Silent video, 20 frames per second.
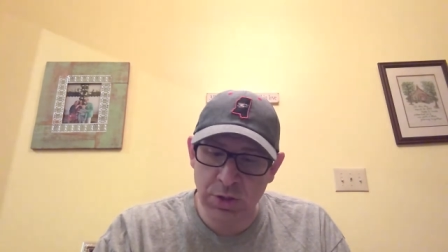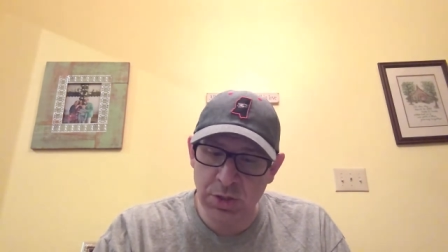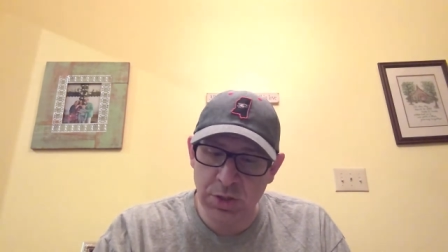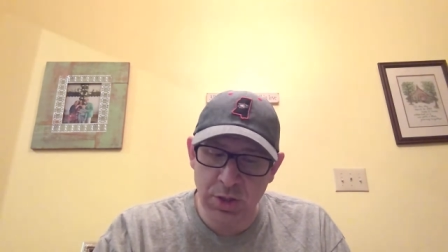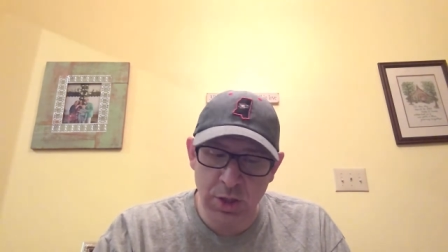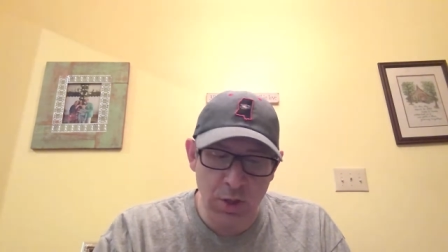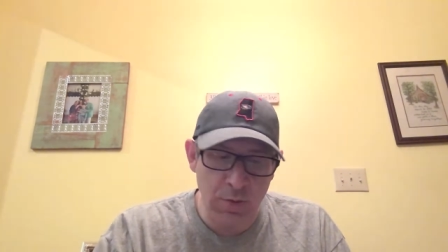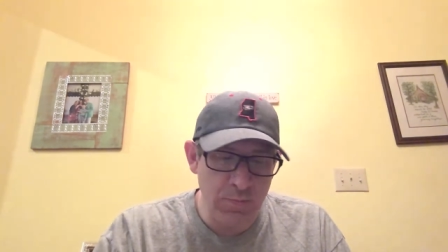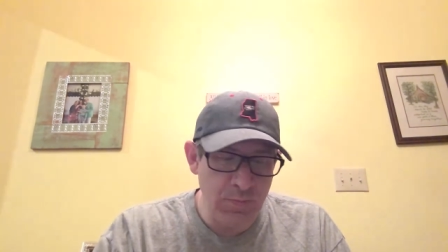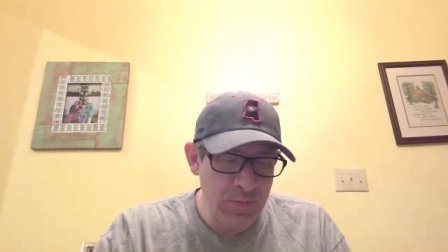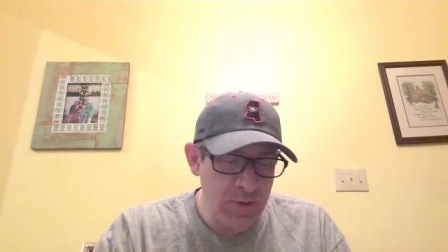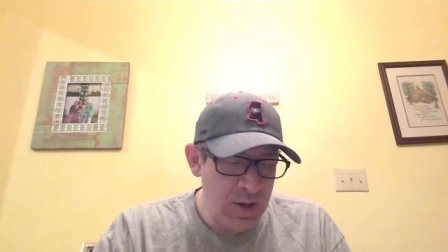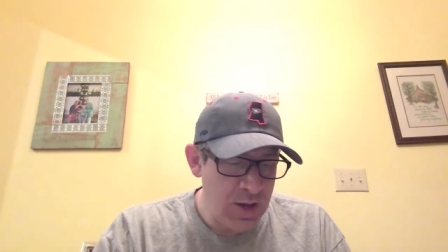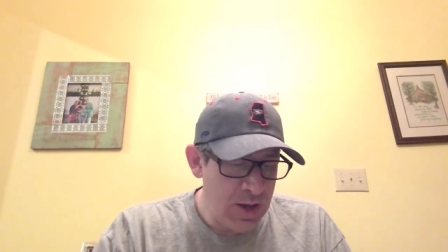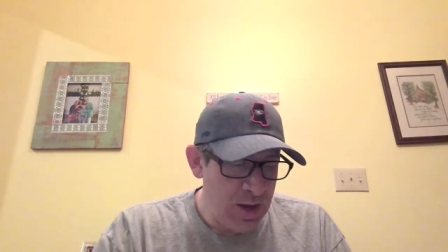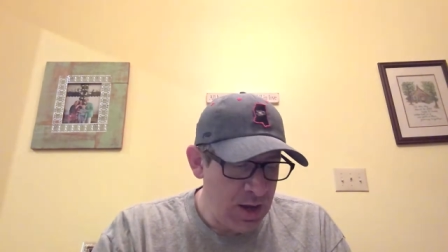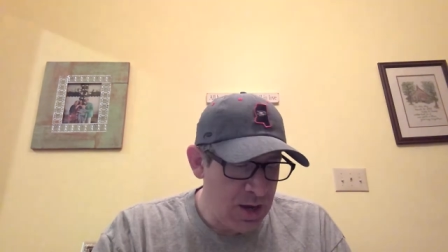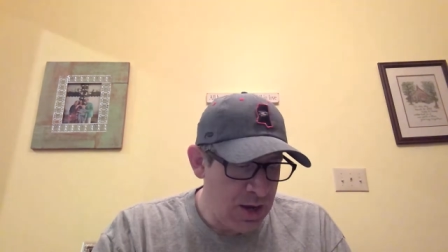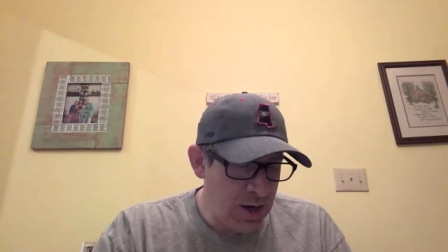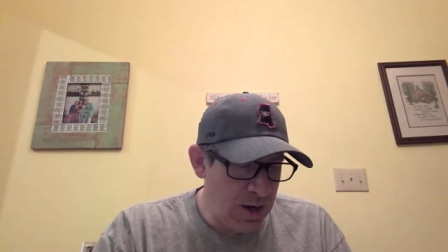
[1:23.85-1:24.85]
So
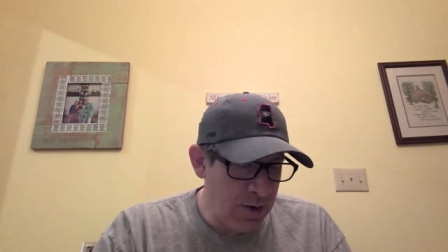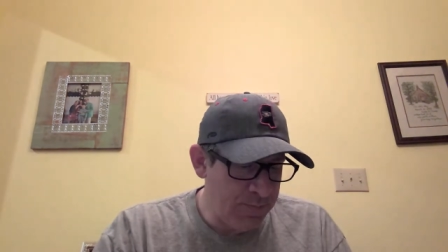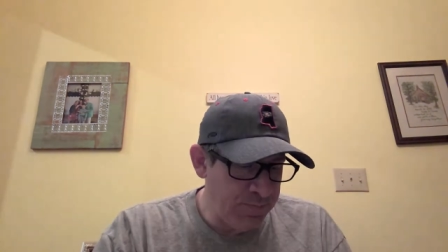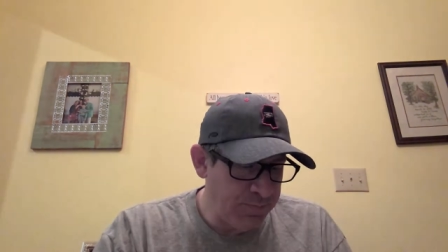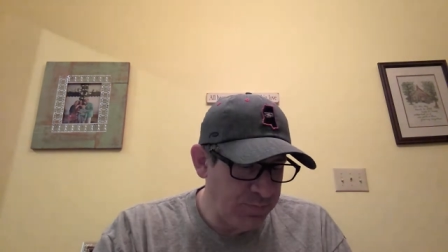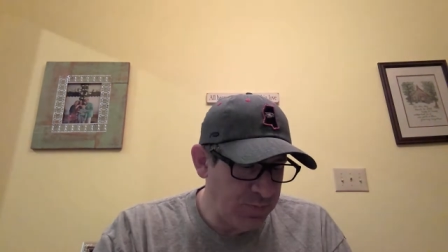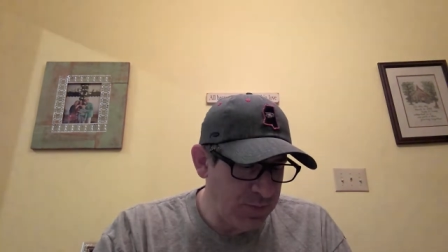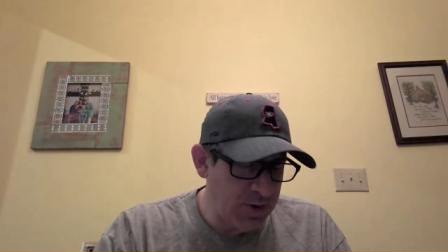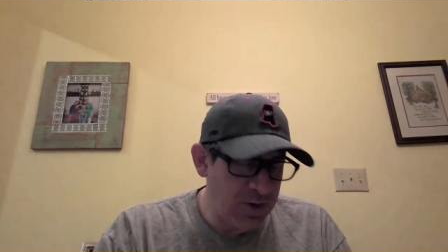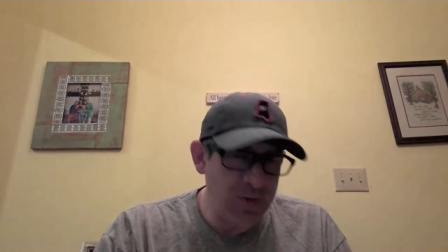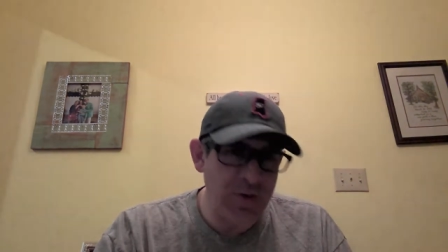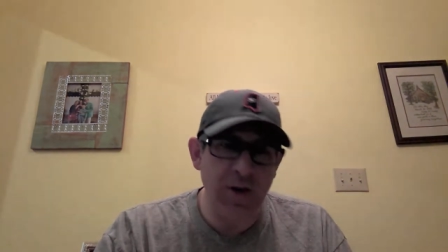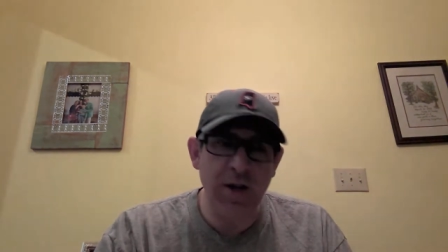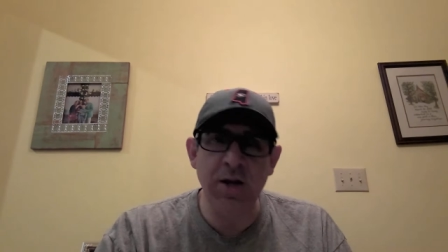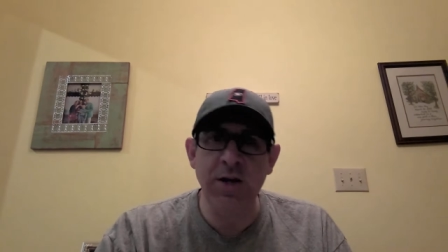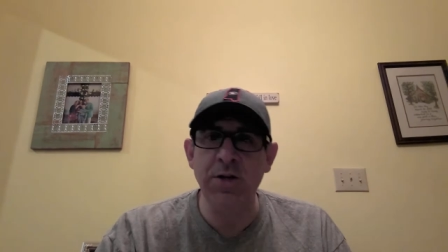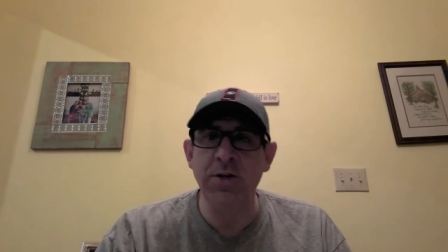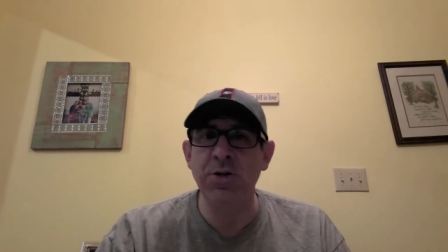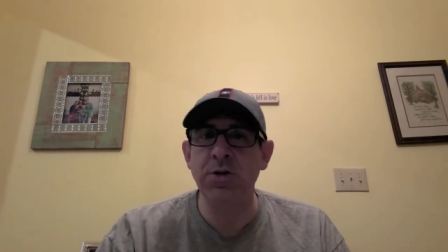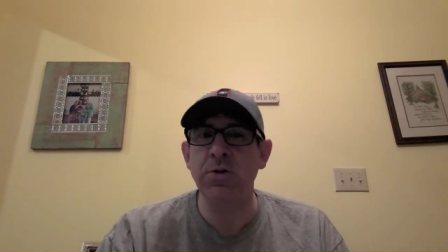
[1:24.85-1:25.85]
um,
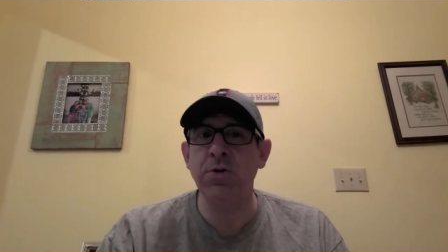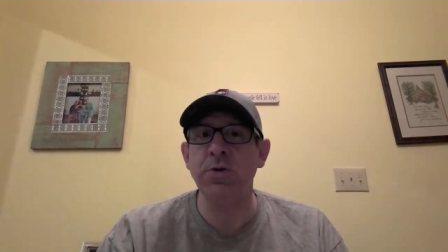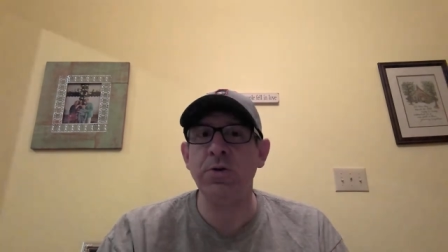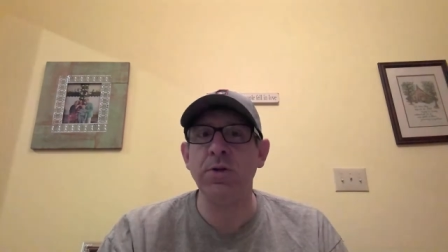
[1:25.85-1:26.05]
today's